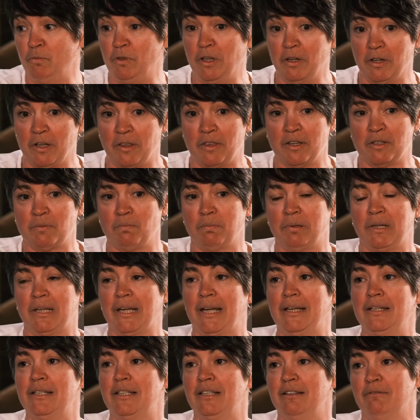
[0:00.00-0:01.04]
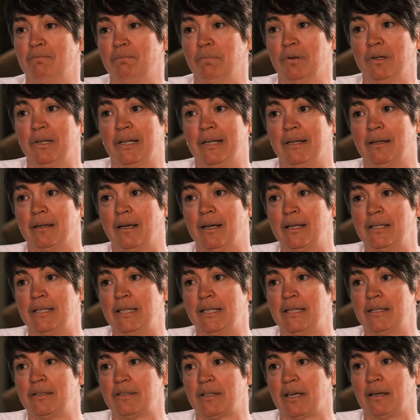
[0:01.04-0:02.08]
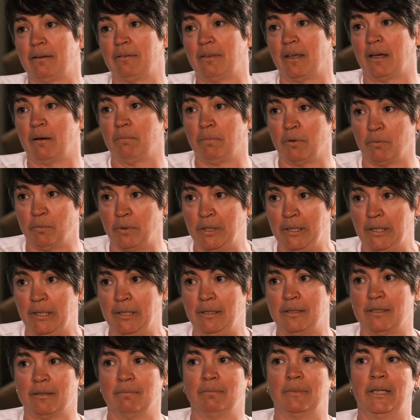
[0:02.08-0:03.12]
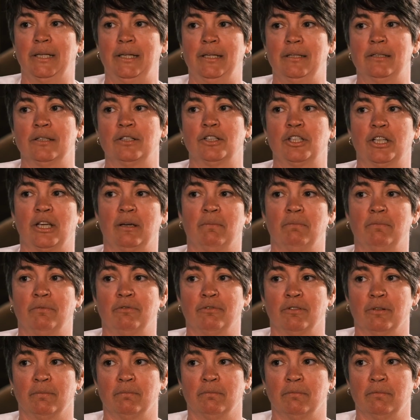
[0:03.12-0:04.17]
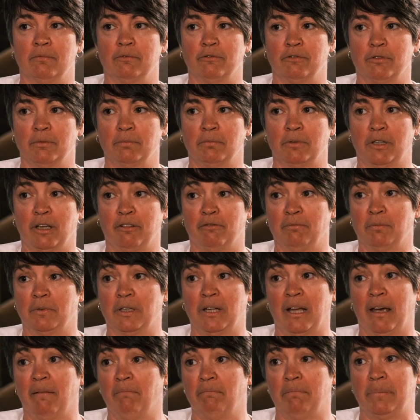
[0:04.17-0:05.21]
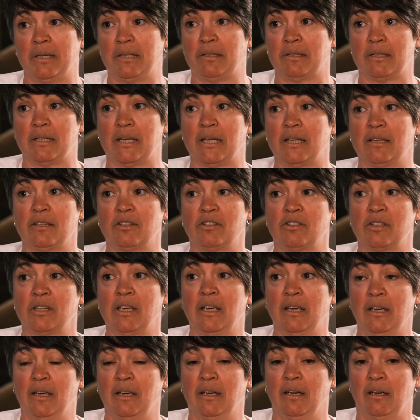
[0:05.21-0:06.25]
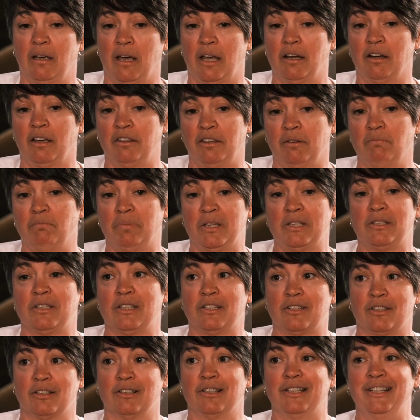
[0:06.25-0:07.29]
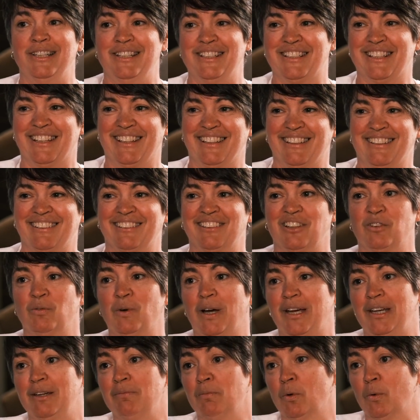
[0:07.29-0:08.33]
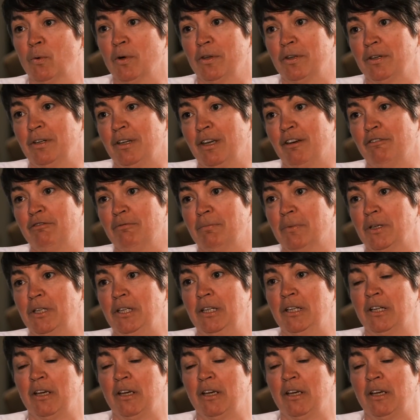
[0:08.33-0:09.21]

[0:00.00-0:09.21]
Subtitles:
You know, there's plenty of brilliant ideas out there, but we need some leadership from government and business. And I think business are leading the way more than government.